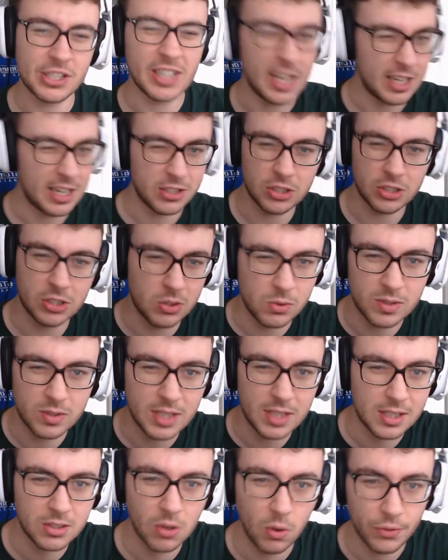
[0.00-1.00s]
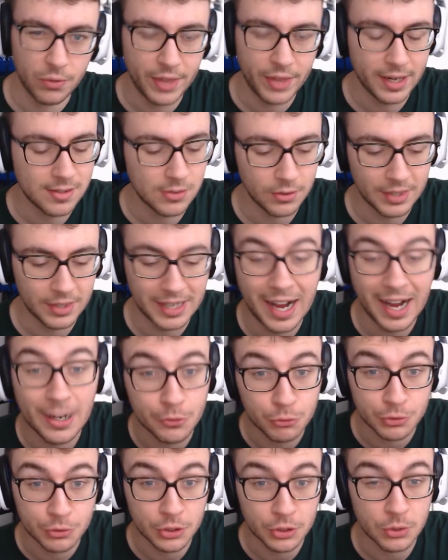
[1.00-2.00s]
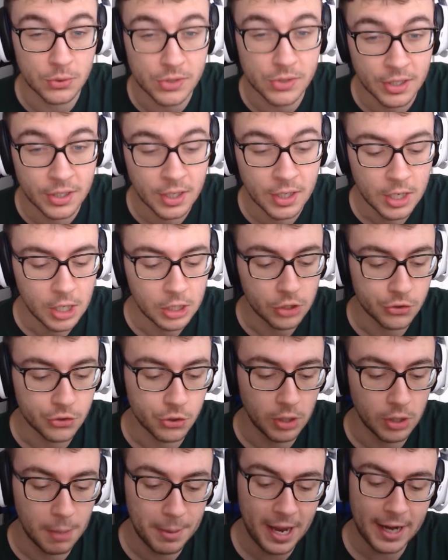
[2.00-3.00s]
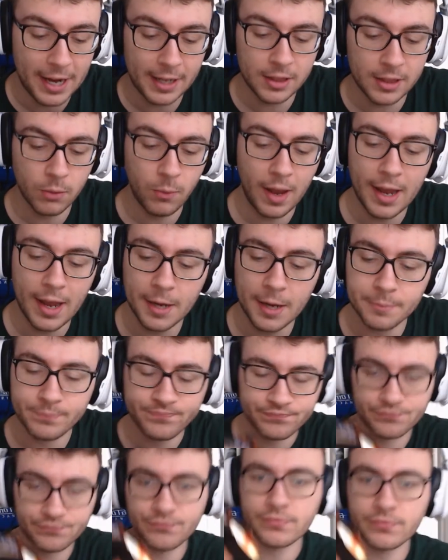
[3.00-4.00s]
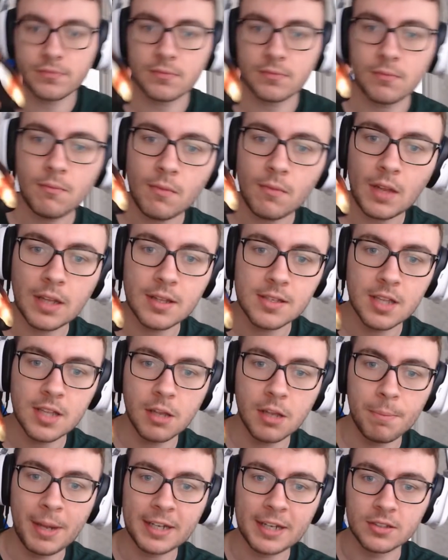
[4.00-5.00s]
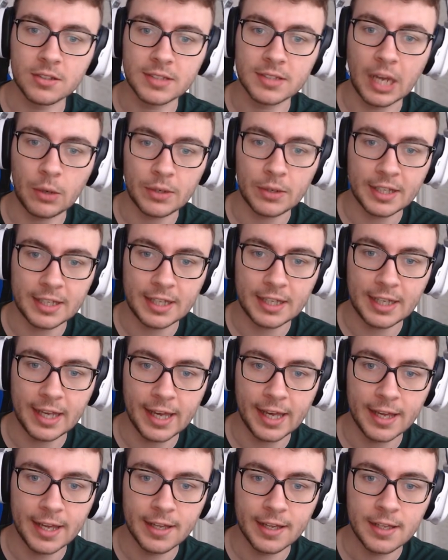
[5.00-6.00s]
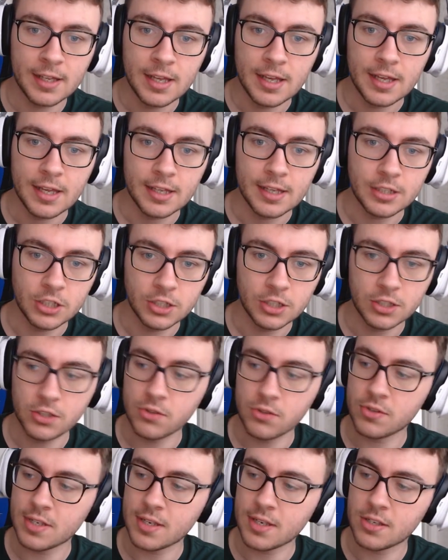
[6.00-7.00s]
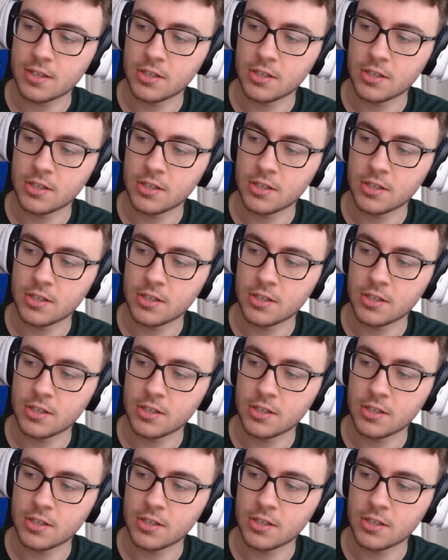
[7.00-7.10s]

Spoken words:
I just use disco, that sort of thing. I don't use a controller. But either way, this little panel down here, you can use this to